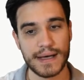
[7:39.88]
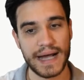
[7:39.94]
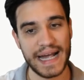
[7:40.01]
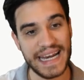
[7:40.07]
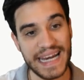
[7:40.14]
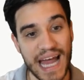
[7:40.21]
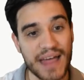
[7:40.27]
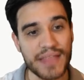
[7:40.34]

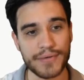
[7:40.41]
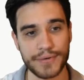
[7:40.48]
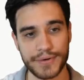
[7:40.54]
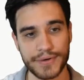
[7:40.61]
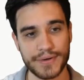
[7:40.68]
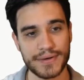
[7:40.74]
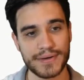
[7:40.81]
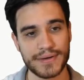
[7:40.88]

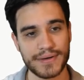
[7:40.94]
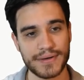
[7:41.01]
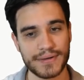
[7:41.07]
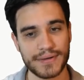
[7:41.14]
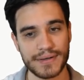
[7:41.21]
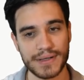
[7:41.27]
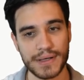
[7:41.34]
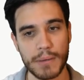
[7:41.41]
Another
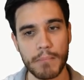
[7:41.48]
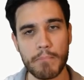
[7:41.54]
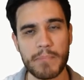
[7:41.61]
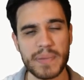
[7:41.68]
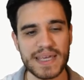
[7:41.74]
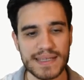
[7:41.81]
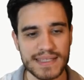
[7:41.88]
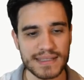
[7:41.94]

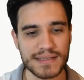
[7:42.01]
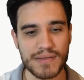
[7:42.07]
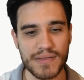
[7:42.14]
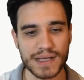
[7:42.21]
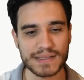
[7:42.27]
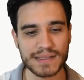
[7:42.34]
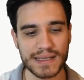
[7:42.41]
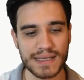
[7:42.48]
beast
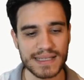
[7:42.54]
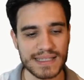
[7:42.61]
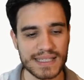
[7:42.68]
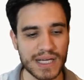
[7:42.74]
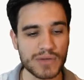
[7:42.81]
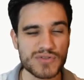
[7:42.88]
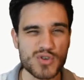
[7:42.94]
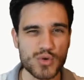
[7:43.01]
that is
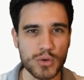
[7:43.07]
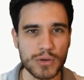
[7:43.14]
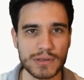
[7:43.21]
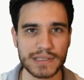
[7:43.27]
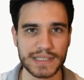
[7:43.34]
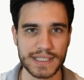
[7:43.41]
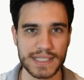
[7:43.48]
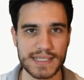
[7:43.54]

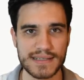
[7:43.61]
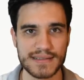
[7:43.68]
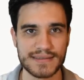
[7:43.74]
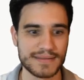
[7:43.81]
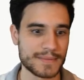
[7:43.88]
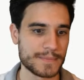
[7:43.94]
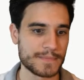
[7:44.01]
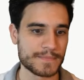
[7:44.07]
control-ish.
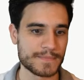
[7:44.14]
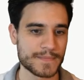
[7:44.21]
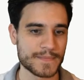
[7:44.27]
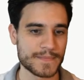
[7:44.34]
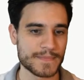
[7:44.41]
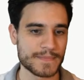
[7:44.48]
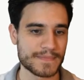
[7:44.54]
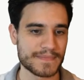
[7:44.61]

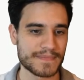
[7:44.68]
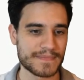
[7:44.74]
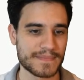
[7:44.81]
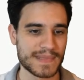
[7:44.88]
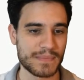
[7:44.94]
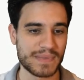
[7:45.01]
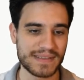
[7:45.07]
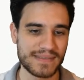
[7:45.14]

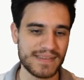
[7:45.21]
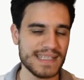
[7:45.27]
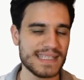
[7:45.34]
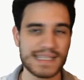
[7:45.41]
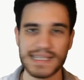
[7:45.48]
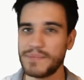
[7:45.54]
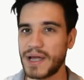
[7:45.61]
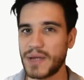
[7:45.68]
But this,
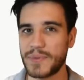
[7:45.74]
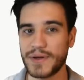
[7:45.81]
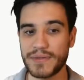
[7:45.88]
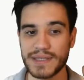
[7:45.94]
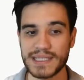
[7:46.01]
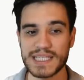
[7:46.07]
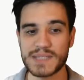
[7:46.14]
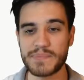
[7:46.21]
in my opinion,
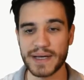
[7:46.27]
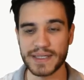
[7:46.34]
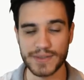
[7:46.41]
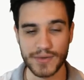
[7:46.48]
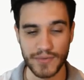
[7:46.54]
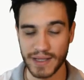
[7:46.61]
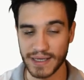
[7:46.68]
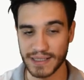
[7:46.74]
this is
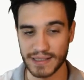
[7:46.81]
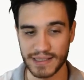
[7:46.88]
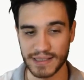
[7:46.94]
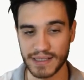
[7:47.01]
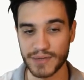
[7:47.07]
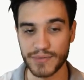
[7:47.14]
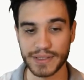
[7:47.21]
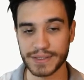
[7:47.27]
better than
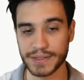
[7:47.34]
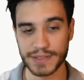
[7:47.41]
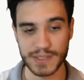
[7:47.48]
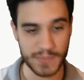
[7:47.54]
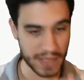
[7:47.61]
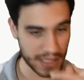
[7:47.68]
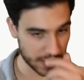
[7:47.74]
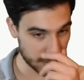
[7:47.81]
Gyarados
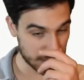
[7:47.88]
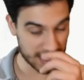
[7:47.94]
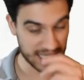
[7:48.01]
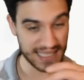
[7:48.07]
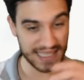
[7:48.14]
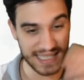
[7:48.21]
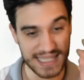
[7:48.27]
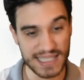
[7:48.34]
because
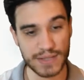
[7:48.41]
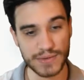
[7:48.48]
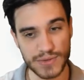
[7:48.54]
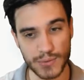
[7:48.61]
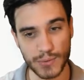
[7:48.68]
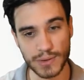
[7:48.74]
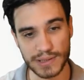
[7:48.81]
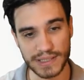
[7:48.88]
it is
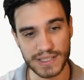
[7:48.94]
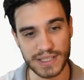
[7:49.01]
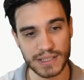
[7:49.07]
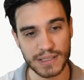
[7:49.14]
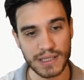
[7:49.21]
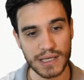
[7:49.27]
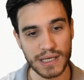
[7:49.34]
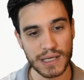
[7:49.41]
control-ish,
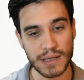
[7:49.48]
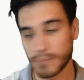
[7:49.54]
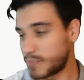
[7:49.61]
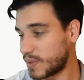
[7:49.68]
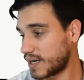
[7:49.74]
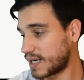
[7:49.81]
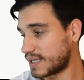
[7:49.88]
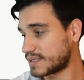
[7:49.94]

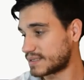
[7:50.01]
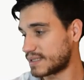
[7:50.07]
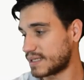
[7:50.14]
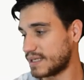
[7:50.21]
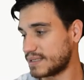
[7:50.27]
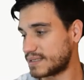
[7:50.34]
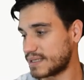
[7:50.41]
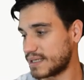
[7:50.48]
but
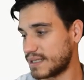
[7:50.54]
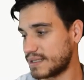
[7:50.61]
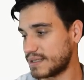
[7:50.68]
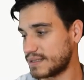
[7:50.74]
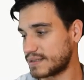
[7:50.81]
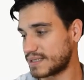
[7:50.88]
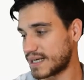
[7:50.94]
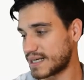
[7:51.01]

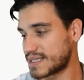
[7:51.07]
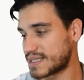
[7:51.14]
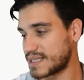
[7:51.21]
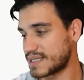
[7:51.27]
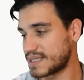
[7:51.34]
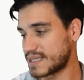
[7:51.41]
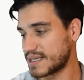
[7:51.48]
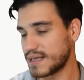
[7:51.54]
it has
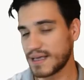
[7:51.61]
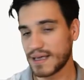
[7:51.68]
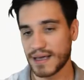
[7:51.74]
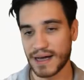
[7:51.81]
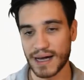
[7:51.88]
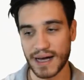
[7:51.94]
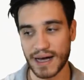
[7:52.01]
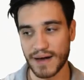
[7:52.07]
this
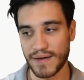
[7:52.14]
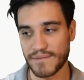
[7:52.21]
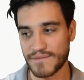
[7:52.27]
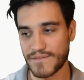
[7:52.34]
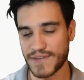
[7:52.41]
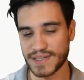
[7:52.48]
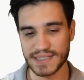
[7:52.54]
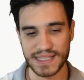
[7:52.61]

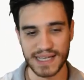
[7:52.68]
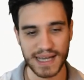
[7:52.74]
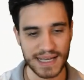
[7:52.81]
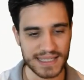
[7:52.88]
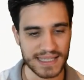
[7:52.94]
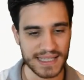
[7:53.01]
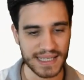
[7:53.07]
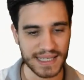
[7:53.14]

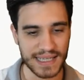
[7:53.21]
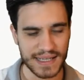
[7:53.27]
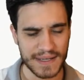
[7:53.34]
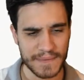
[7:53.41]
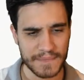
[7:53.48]
fantastic